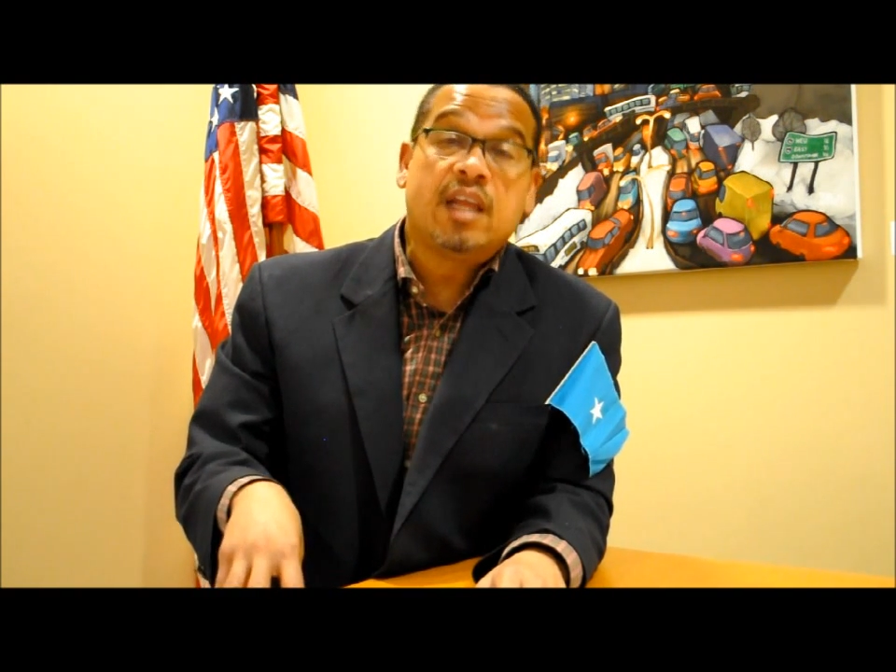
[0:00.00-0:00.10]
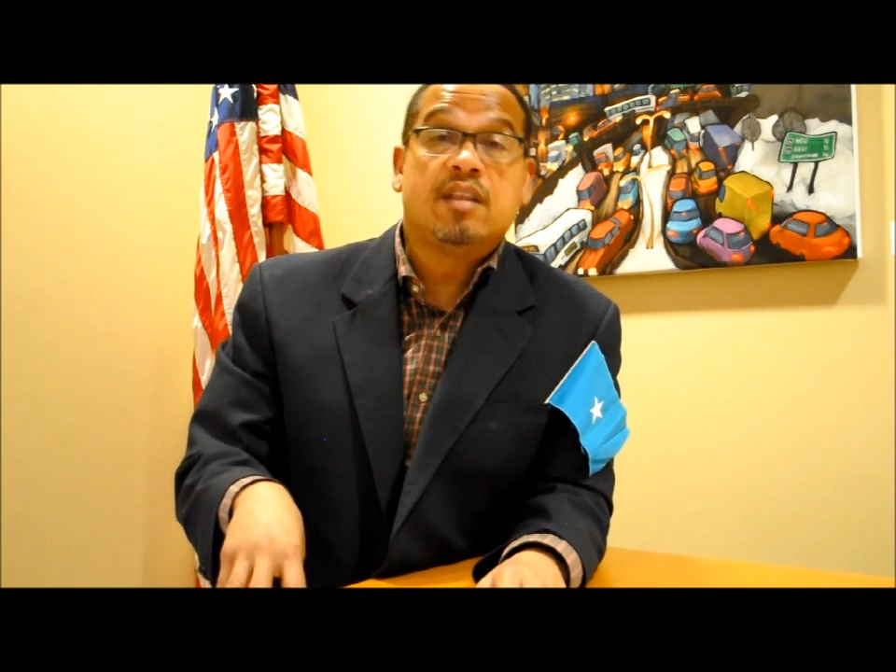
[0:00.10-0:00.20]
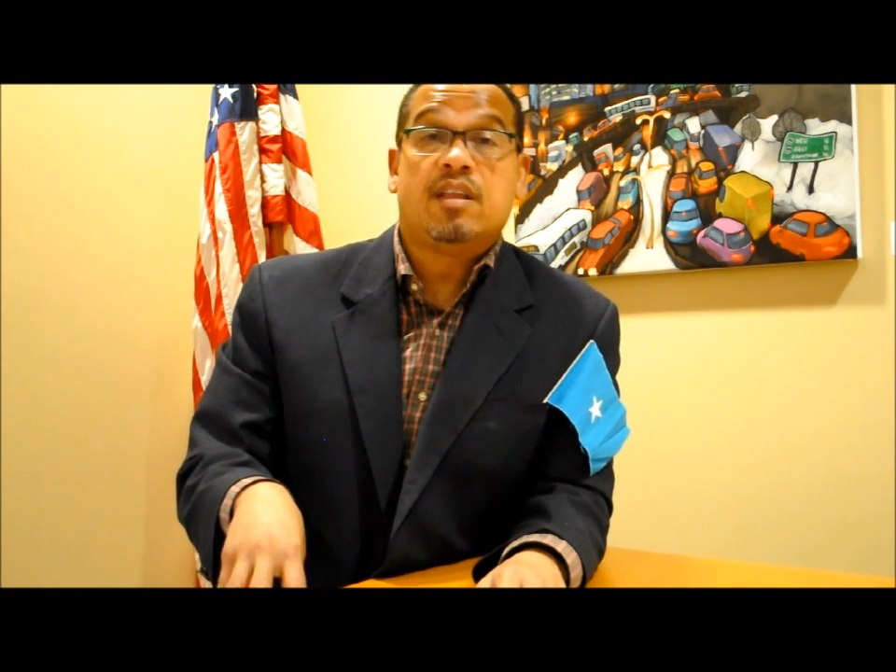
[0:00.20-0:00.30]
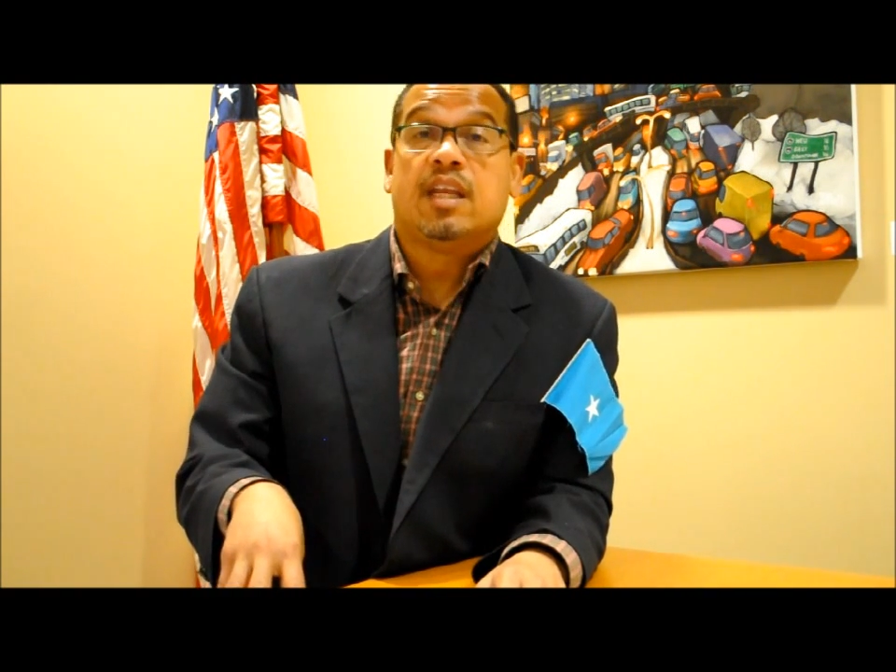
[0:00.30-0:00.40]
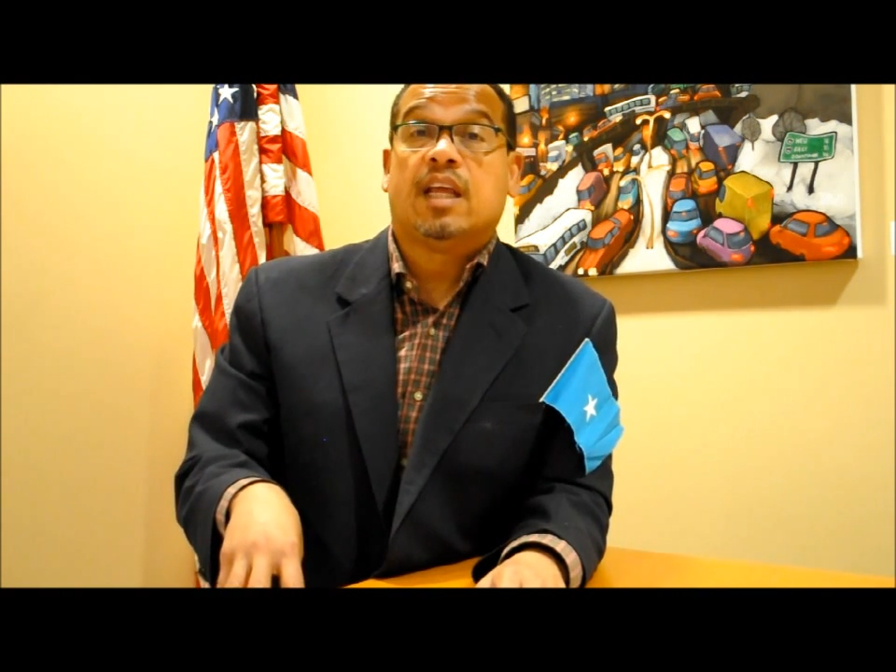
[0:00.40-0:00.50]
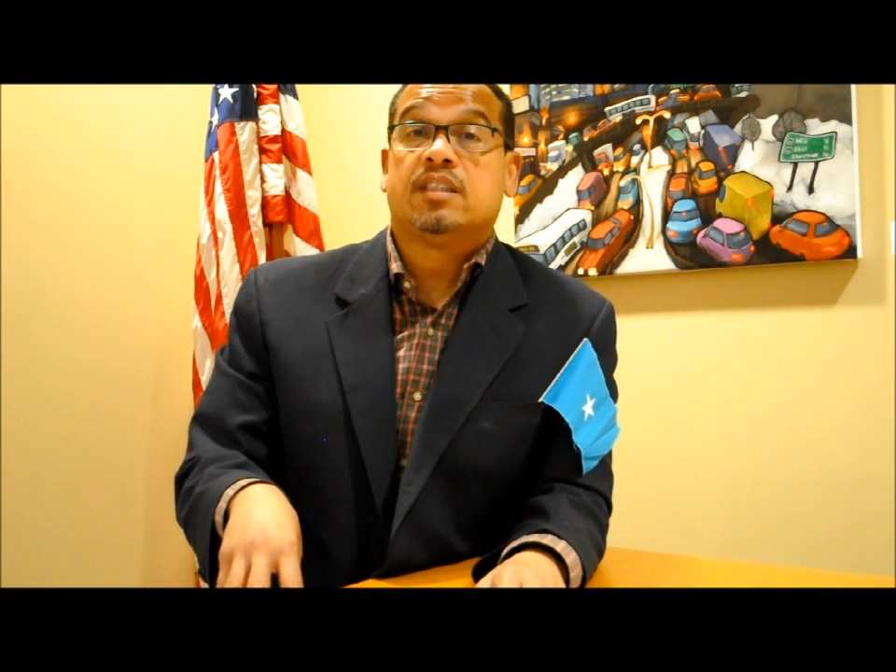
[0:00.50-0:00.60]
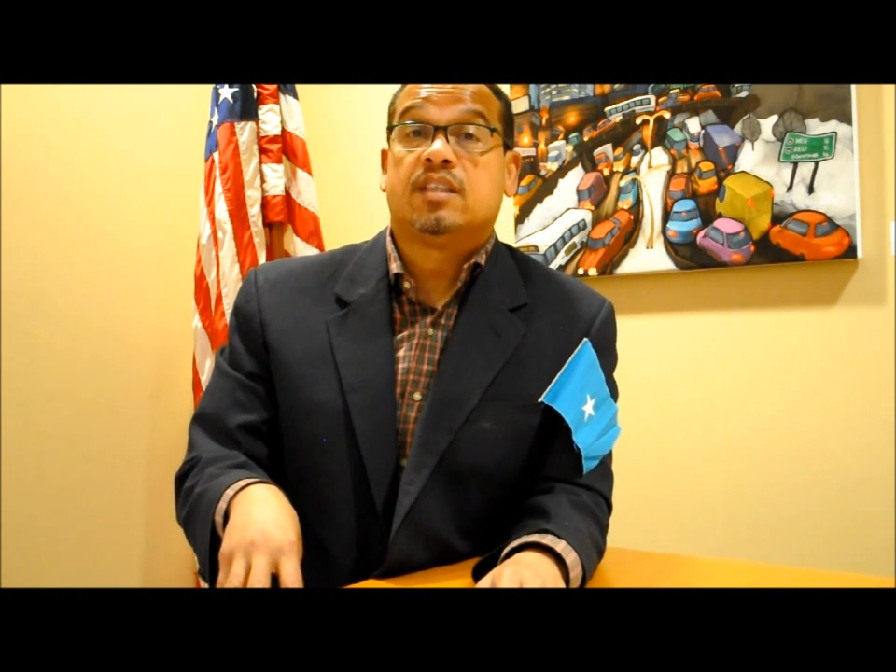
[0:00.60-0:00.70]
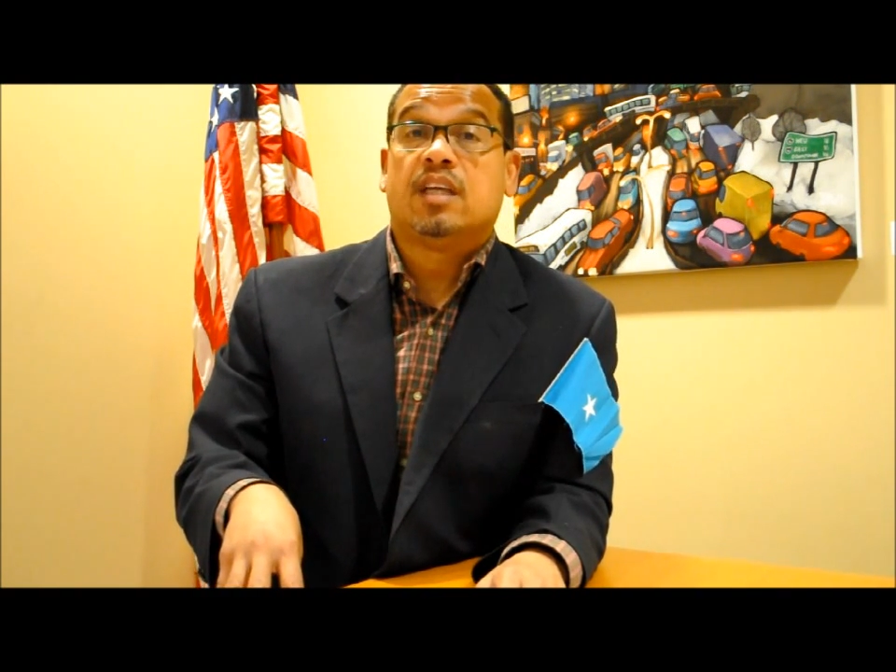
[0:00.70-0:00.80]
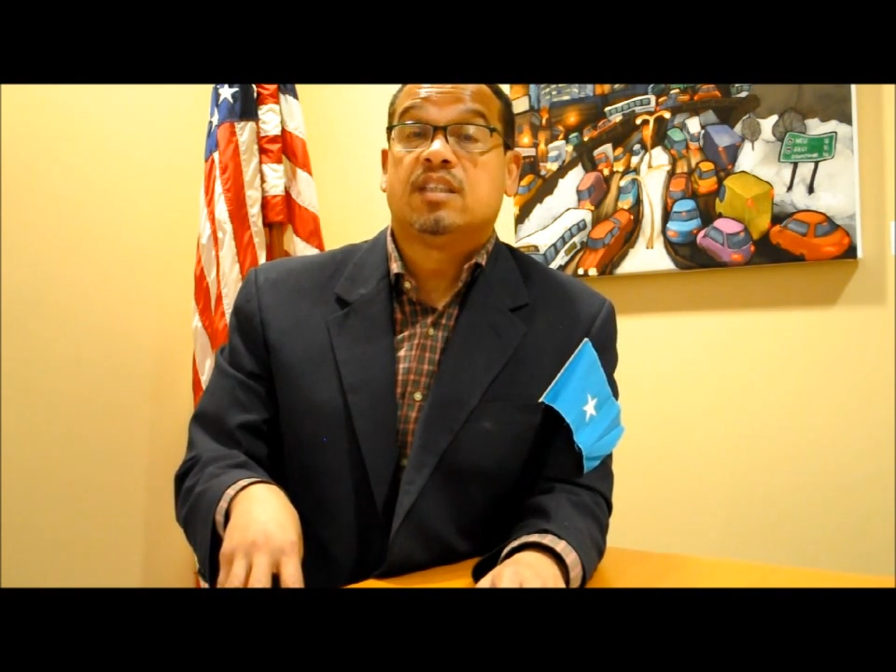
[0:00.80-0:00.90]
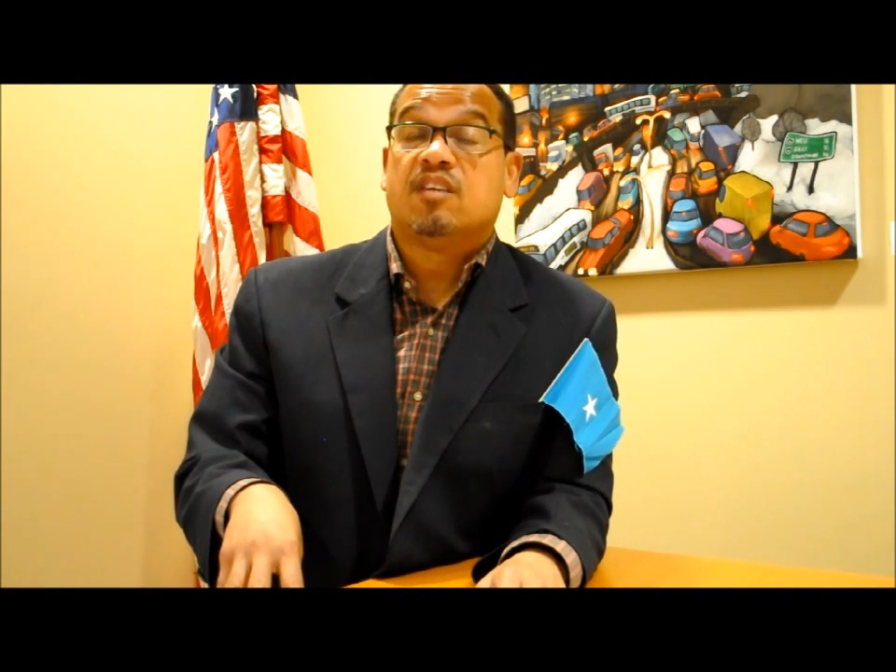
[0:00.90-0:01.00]
in the United
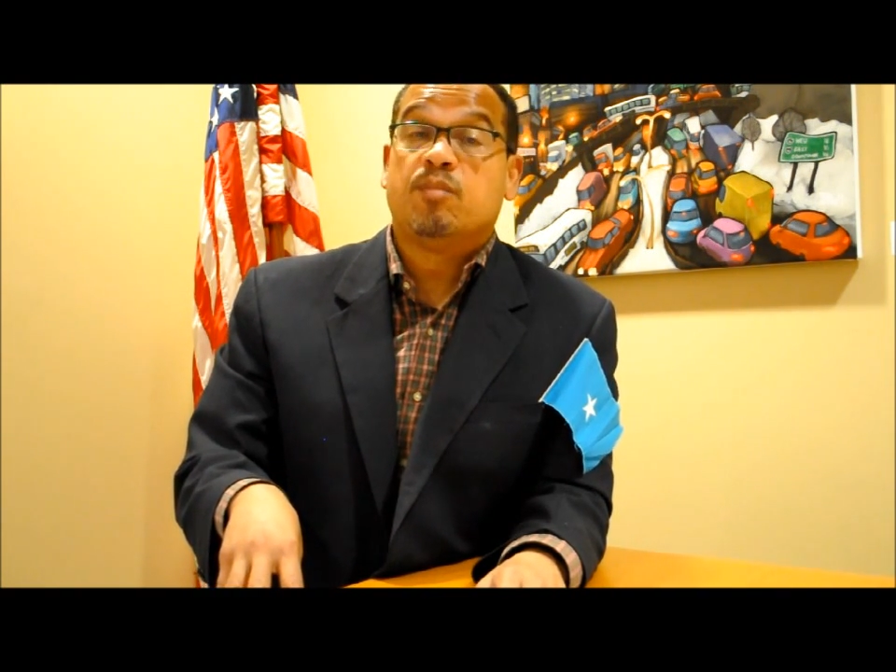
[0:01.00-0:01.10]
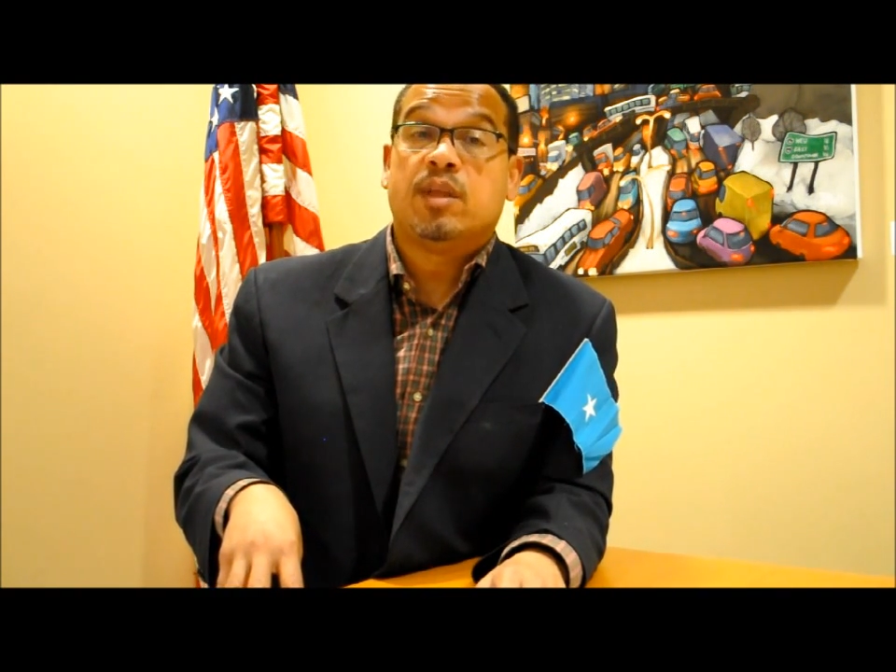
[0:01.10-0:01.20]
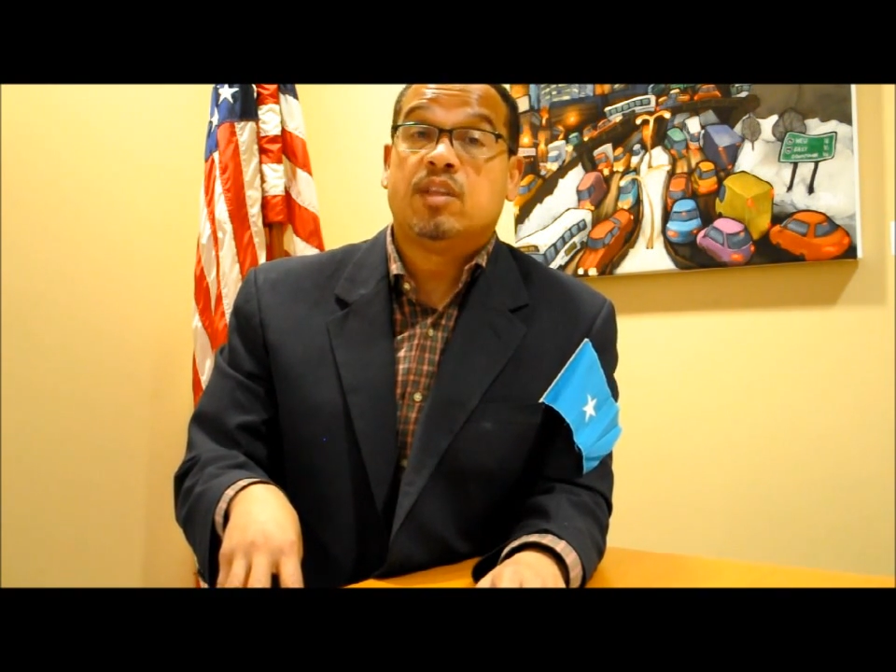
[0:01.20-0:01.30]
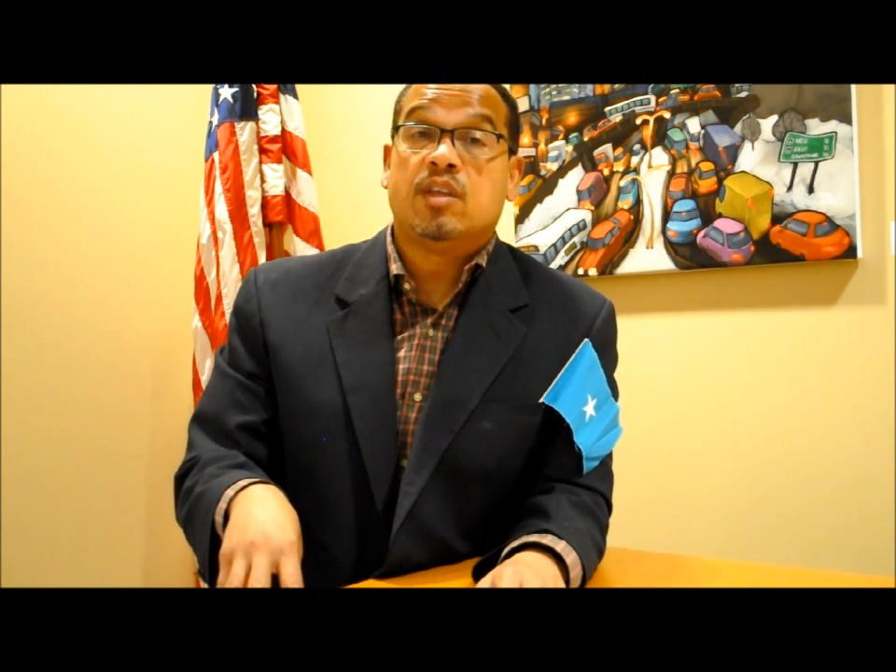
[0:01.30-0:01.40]
States and have made the